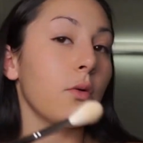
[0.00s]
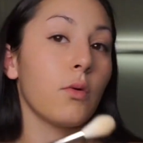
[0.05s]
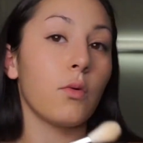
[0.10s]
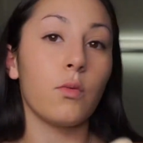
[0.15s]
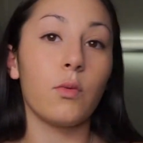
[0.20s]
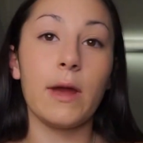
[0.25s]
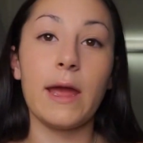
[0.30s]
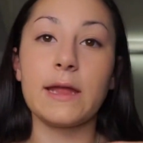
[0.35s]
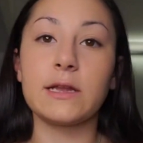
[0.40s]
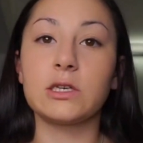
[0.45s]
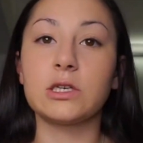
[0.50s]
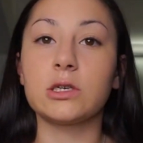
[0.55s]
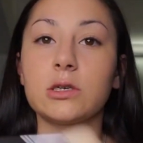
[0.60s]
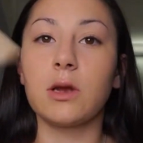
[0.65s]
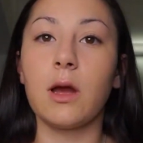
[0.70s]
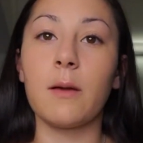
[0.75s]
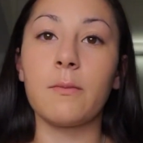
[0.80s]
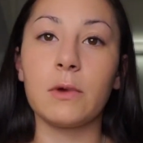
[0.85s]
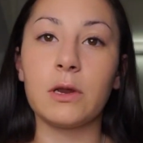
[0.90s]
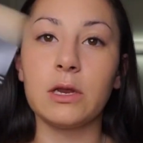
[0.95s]
which
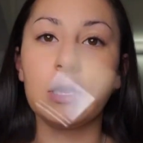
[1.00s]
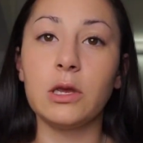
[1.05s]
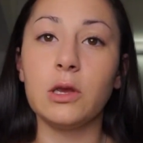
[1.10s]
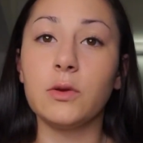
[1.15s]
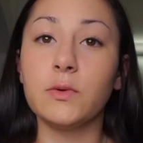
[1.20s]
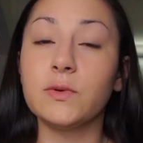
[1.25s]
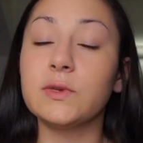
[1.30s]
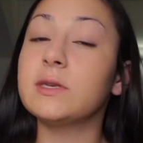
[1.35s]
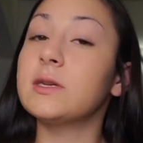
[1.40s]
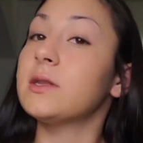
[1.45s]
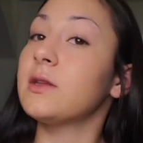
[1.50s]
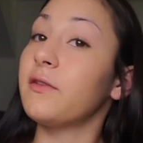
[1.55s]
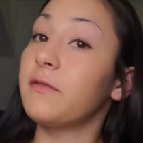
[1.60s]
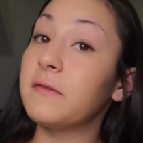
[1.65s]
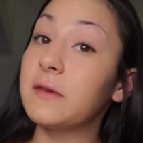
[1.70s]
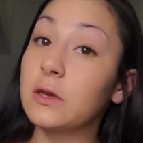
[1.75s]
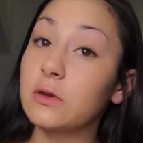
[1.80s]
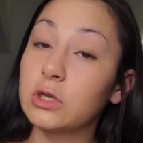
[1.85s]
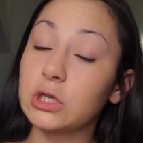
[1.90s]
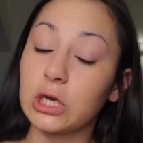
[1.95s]
I'm going to use in the
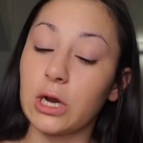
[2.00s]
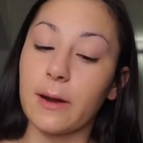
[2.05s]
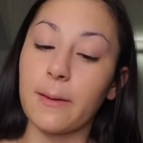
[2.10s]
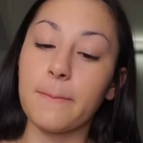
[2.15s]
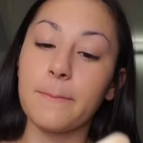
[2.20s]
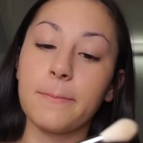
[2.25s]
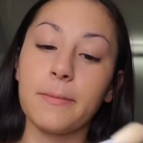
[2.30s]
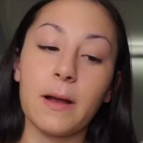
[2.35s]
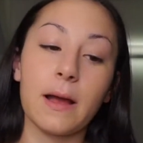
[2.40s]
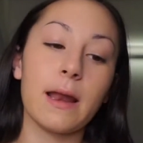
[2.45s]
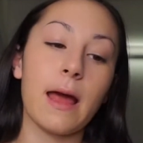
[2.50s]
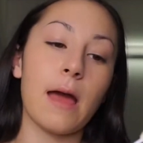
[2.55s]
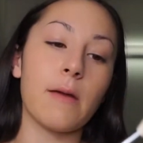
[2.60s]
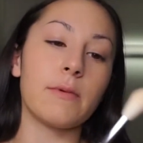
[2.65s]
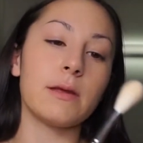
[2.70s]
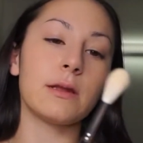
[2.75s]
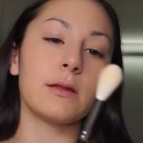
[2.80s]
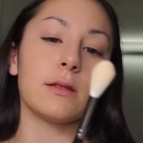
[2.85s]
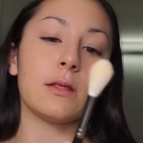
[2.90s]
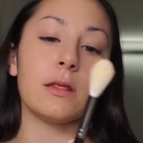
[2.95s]
future, but I've
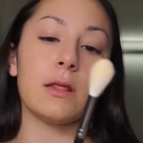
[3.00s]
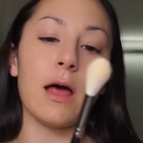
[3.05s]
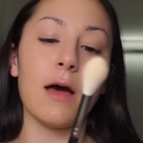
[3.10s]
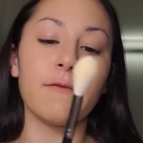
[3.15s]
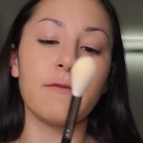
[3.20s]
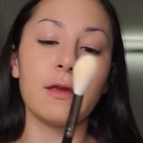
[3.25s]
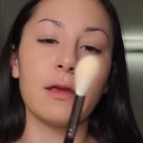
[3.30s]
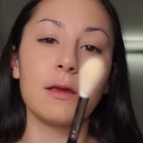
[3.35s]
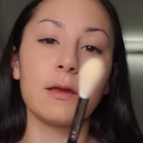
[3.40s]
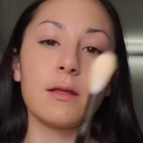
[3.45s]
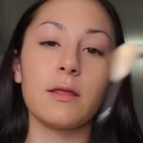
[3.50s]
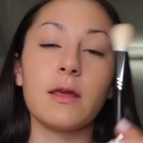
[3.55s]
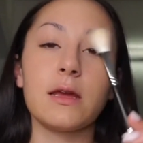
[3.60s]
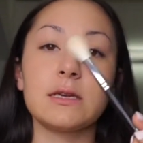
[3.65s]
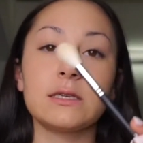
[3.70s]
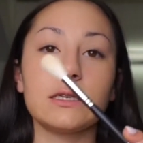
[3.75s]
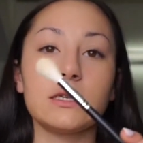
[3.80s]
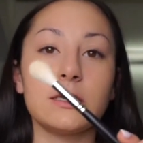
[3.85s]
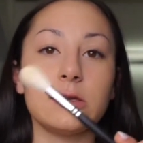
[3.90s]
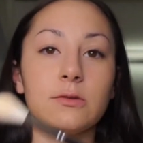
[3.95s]
been loving
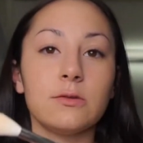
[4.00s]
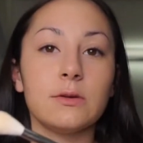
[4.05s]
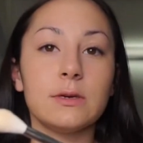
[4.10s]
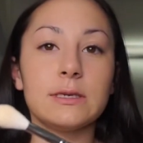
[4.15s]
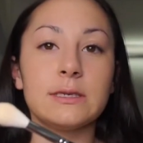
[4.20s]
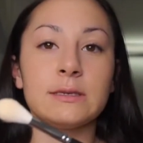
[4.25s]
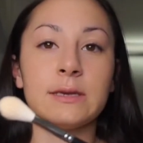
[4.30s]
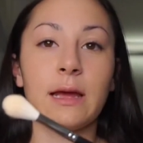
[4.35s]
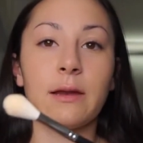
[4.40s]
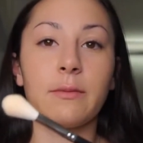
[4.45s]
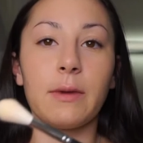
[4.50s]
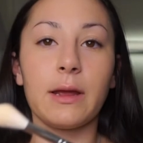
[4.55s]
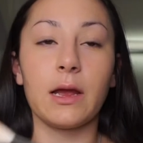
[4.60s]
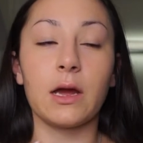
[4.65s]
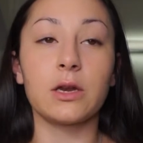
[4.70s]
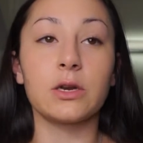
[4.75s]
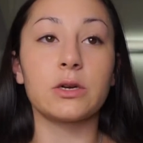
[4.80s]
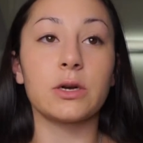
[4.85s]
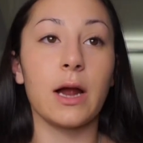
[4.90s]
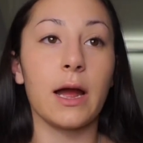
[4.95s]
this to set my
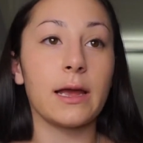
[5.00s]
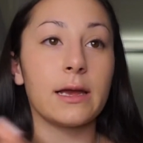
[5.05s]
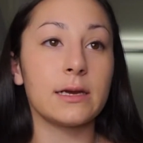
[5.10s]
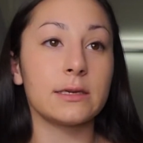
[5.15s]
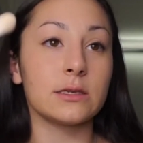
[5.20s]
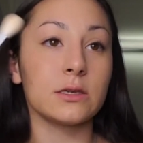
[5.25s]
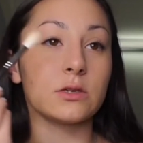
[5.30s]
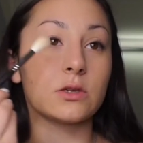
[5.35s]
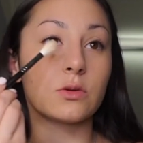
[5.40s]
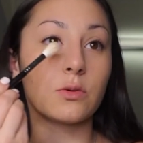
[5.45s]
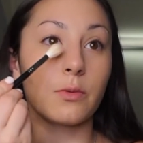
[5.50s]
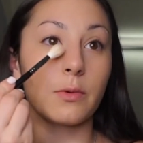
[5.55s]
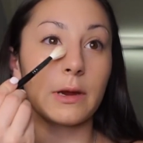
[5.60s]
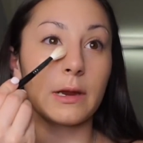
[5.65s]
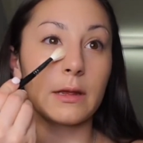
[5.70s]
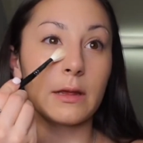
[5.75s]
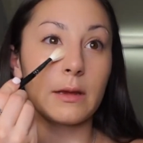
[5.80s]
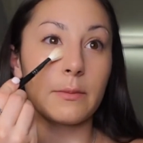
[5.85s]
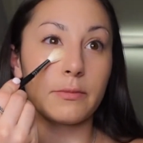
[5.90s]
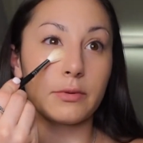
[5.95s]
under eye because it's
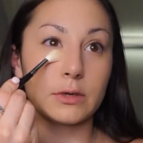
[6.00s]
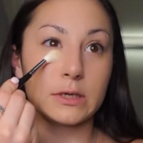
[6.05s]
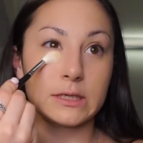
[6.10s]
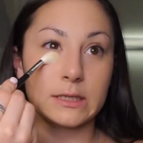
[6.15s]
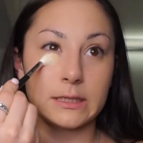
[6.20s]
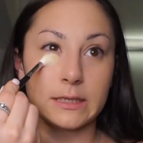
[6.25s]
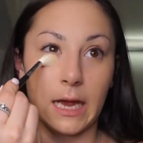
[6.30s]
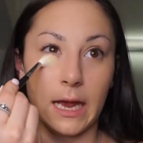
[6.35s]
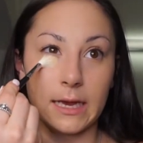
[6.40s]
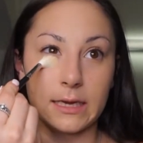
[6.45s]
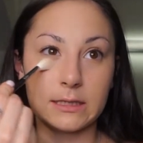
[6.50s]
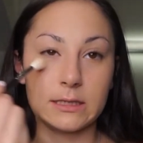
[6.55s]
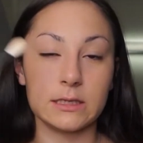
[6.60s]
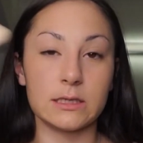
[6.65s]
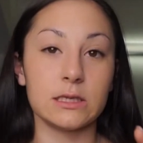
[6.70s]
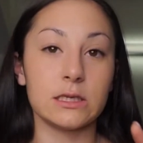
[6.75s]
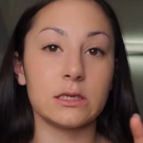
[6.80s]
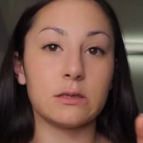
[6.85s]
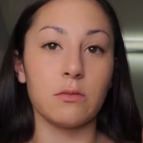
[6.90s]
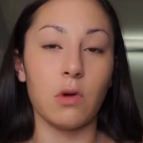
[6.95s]
really precise
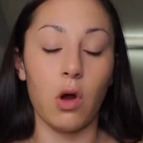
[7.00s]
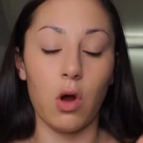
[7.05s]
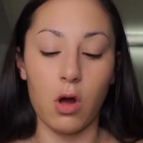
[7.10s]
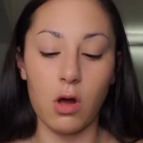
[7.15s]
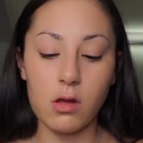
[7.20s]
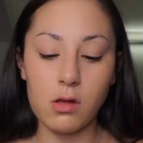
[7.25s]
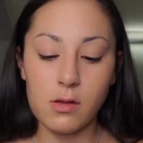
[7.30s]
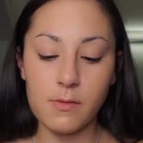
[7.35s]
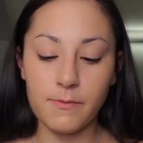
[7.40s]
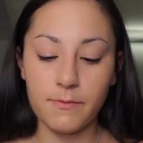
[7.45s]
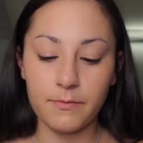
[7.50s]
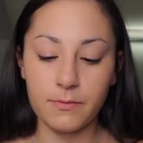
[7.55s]
and small.